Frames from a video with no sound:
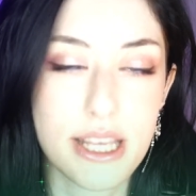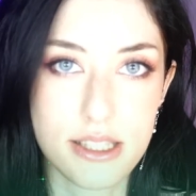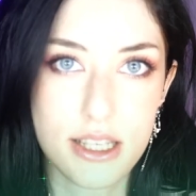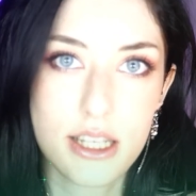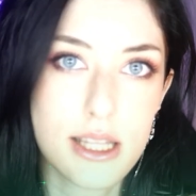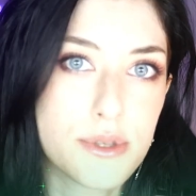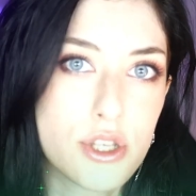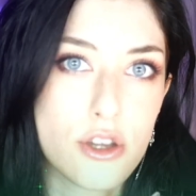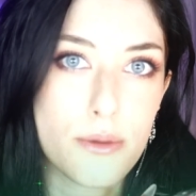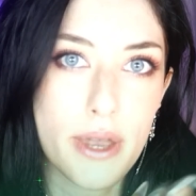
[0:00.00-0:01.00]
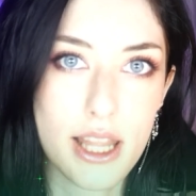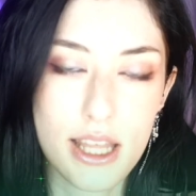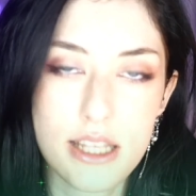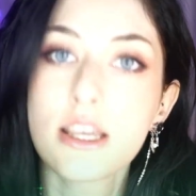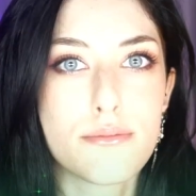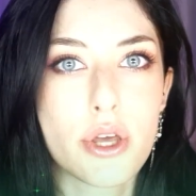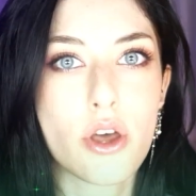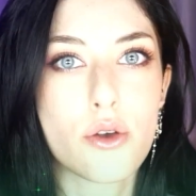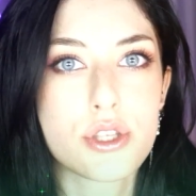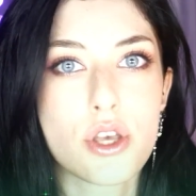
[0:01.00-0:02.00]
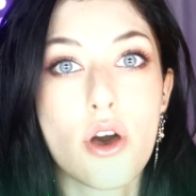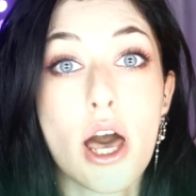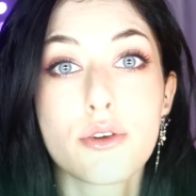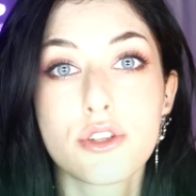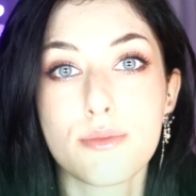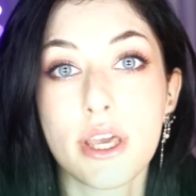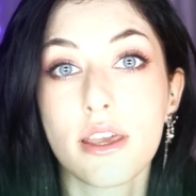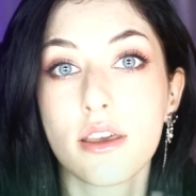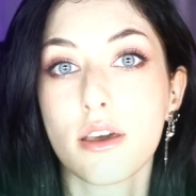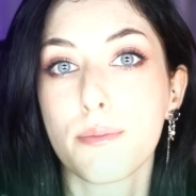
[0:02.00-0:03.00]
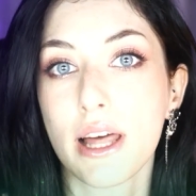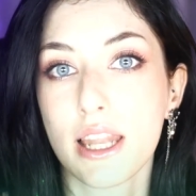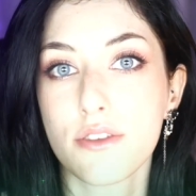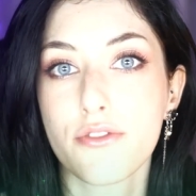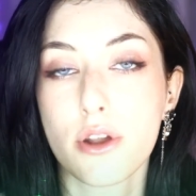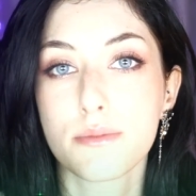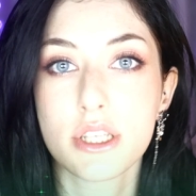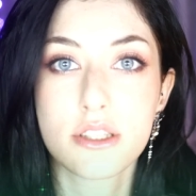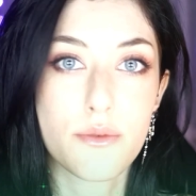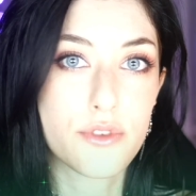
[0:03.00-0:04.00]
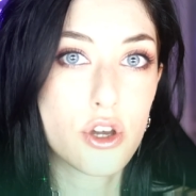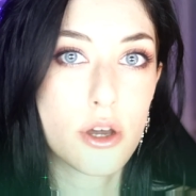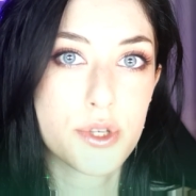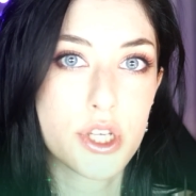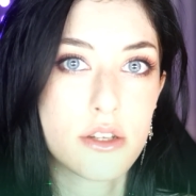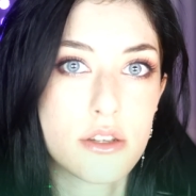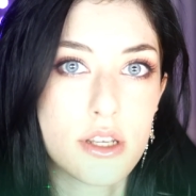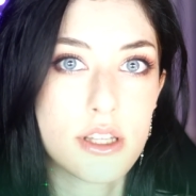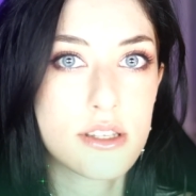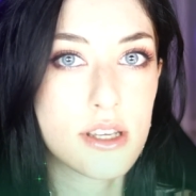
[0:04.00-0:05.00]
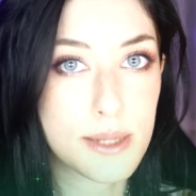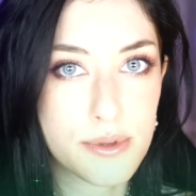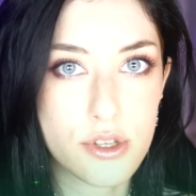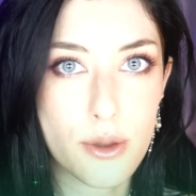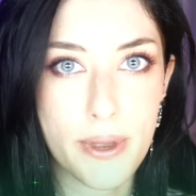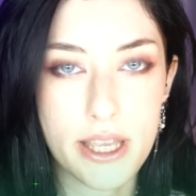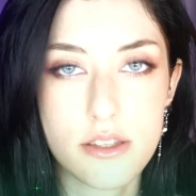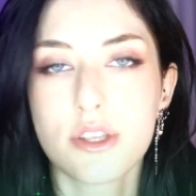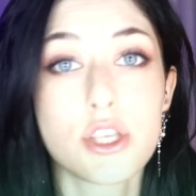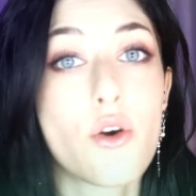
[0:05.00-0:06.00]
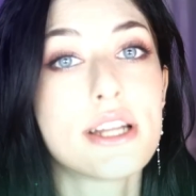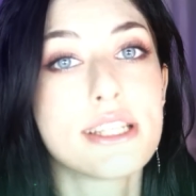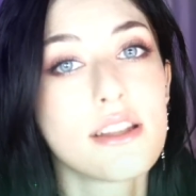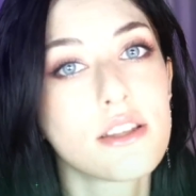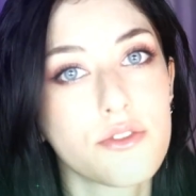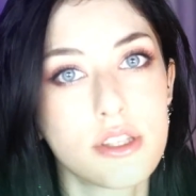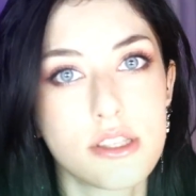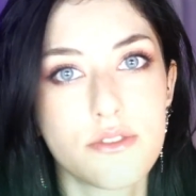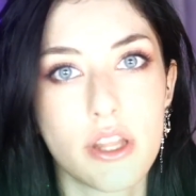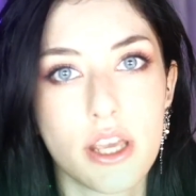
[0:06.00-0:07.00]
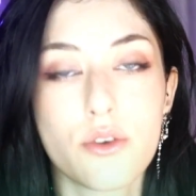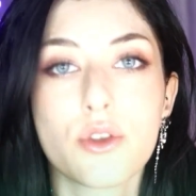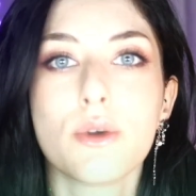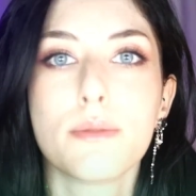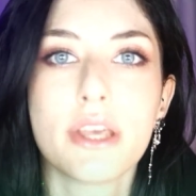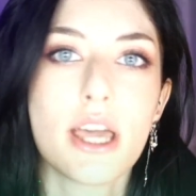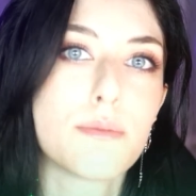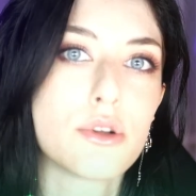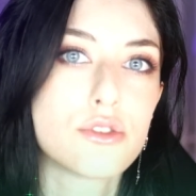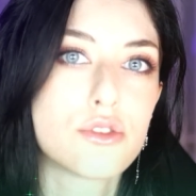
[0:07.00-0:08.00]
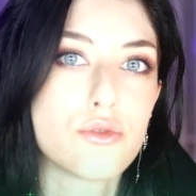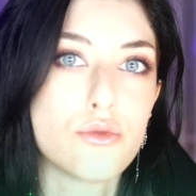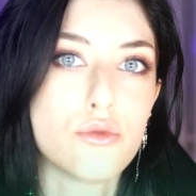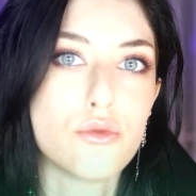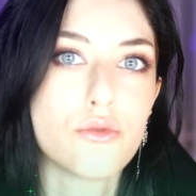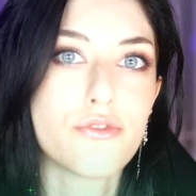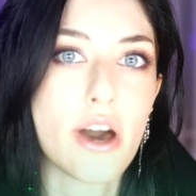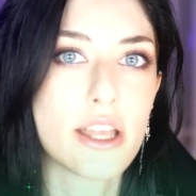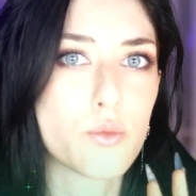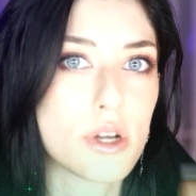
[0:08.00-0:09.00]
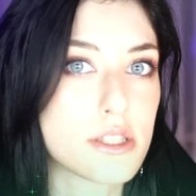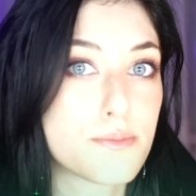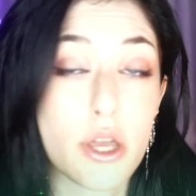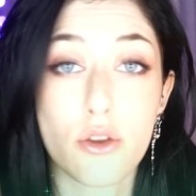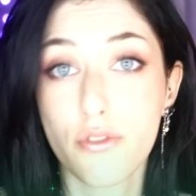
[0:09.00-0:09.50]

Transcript: basic CLIP Studio palette, but also how to make a palette from the subview option in CLIP Studio Paint. So at the end of this video, you will be able to find what's better